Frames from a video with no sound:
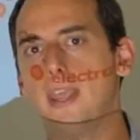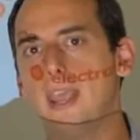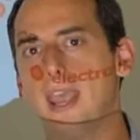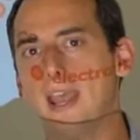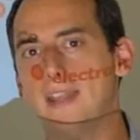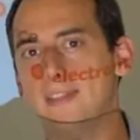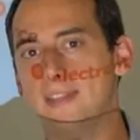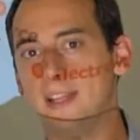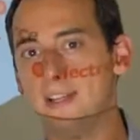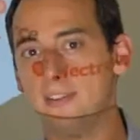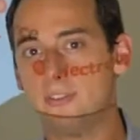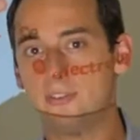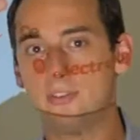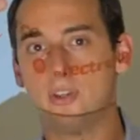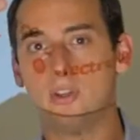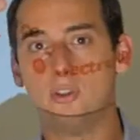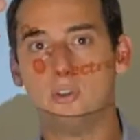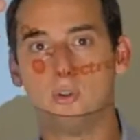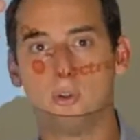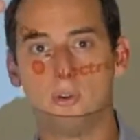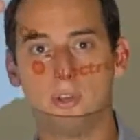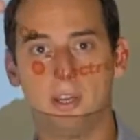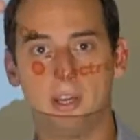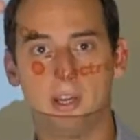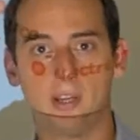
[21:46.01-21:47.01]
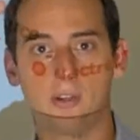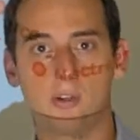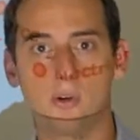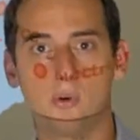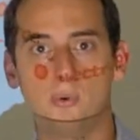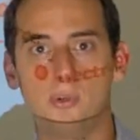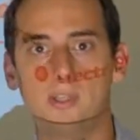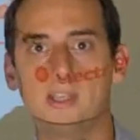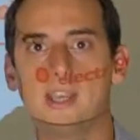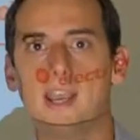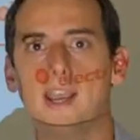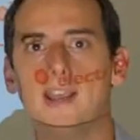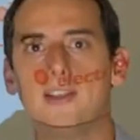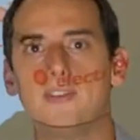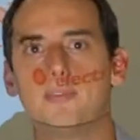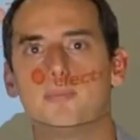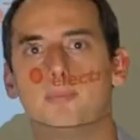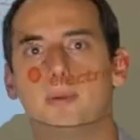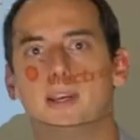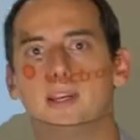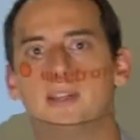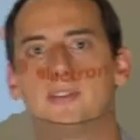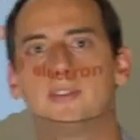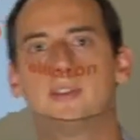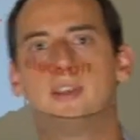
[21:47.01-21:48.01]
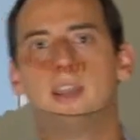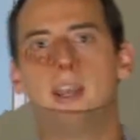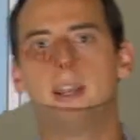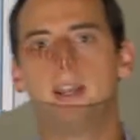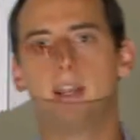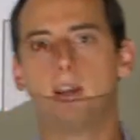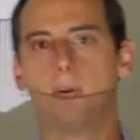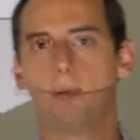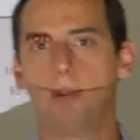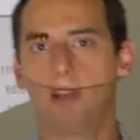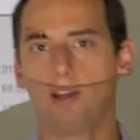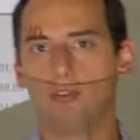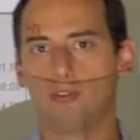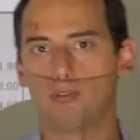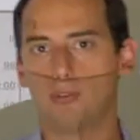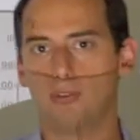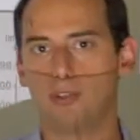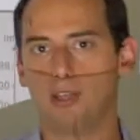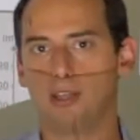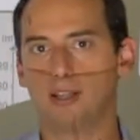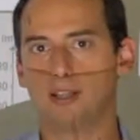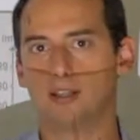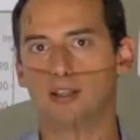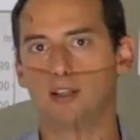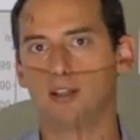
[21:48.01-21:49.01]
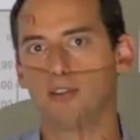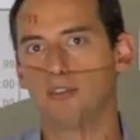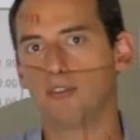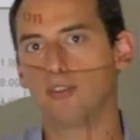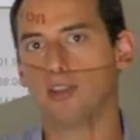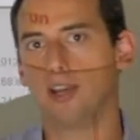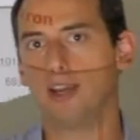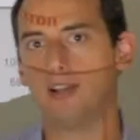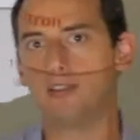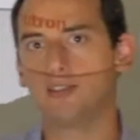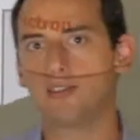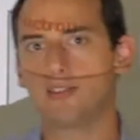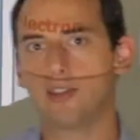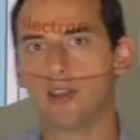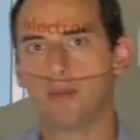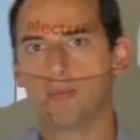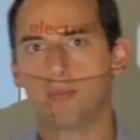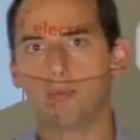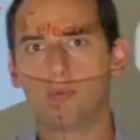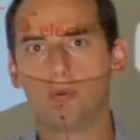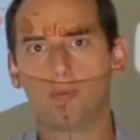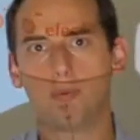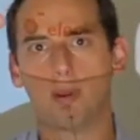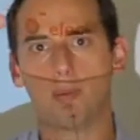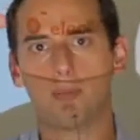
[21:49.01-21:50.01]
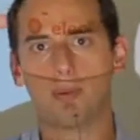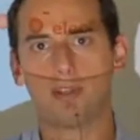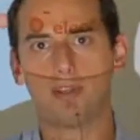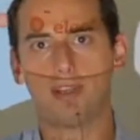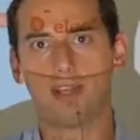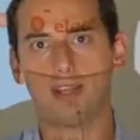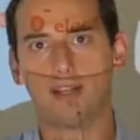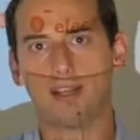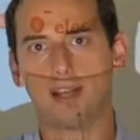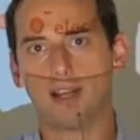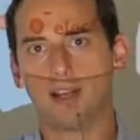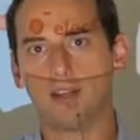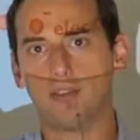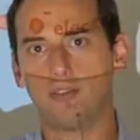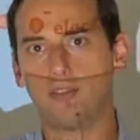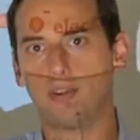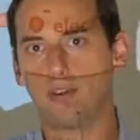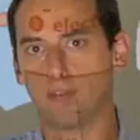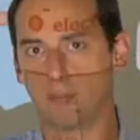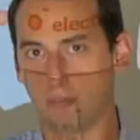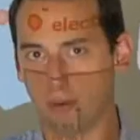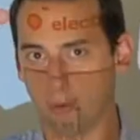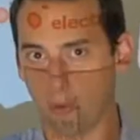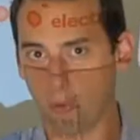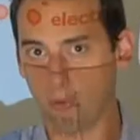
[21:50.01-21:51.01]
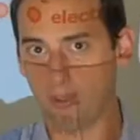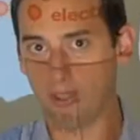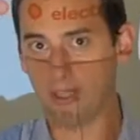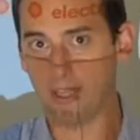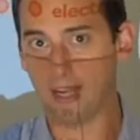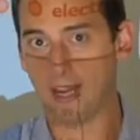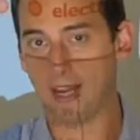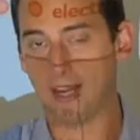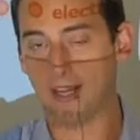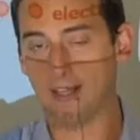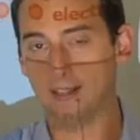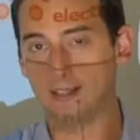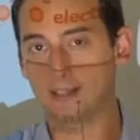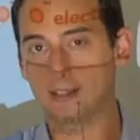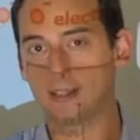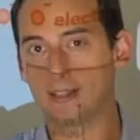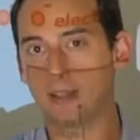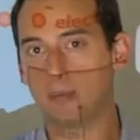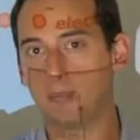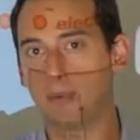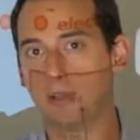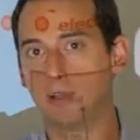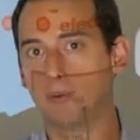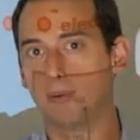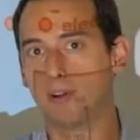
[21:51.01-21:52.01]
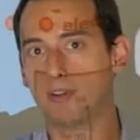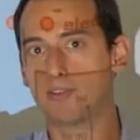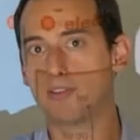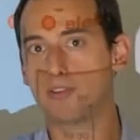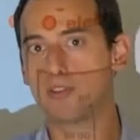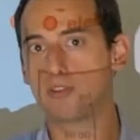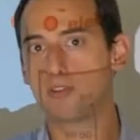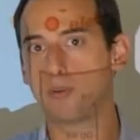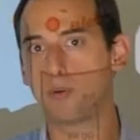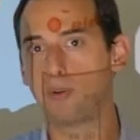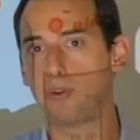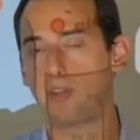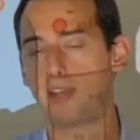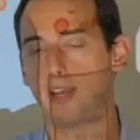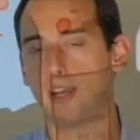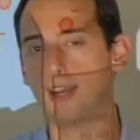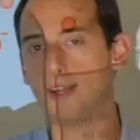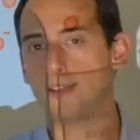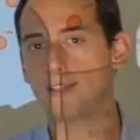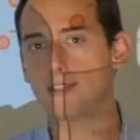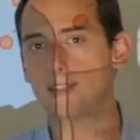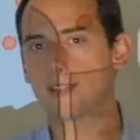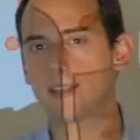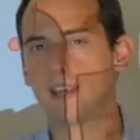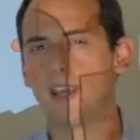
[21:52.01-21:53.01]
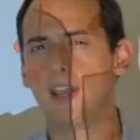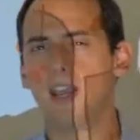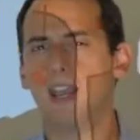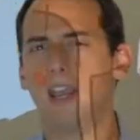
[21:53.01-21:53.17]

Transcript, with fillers: And that is the non-ergodic aspect. And now we have to take a little side step. Remember the analogy of holding hands, the amino acids hold hands?